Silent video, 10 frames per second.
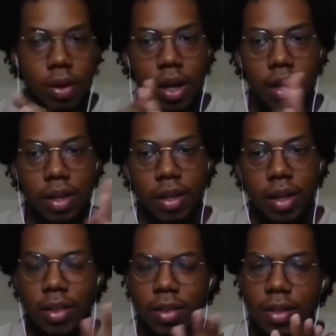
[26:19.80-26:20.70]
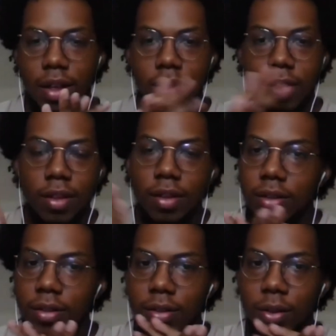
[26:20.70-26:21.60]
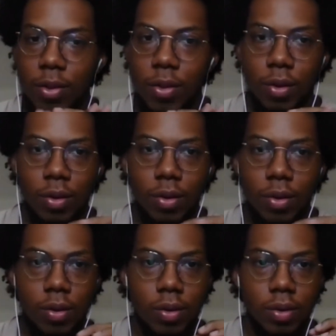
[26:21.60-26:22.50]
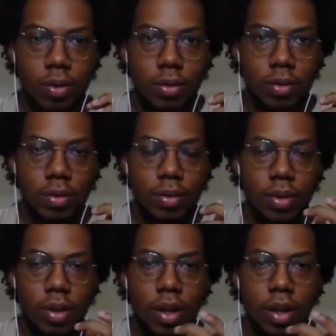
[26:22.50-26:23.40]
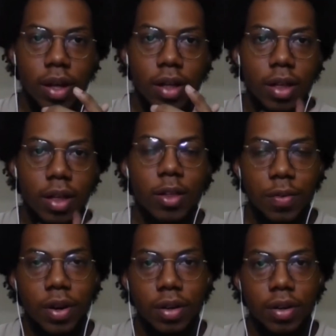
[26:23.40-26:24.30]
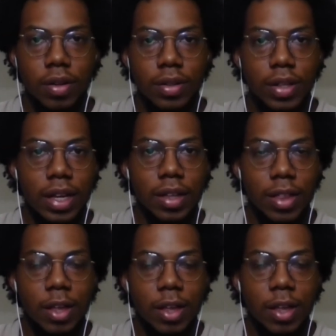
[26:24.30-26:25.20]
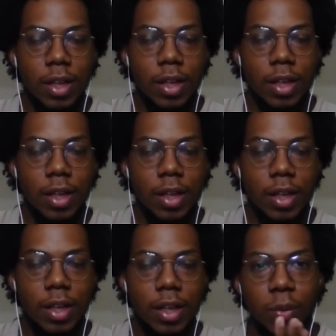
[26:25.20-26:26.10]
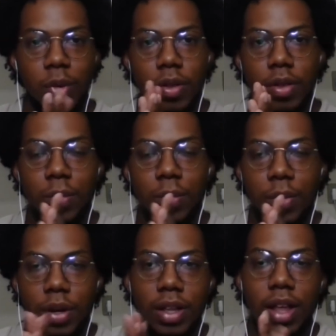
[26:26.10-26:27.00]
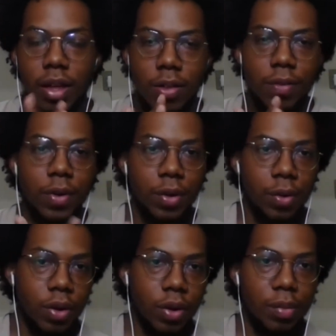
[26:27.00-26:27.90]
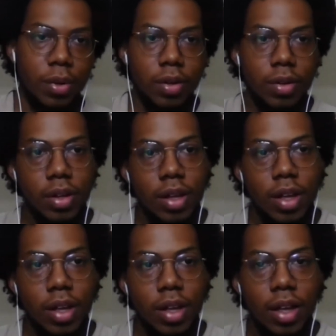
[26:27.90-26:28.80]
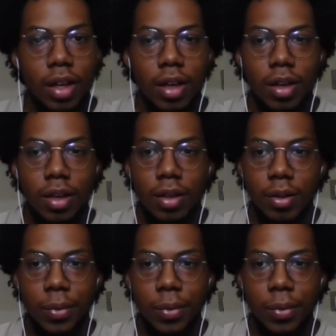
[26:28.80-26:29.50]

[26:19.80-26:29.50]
I guess that's it. So thanks for coming. It was really nice for you to come here. And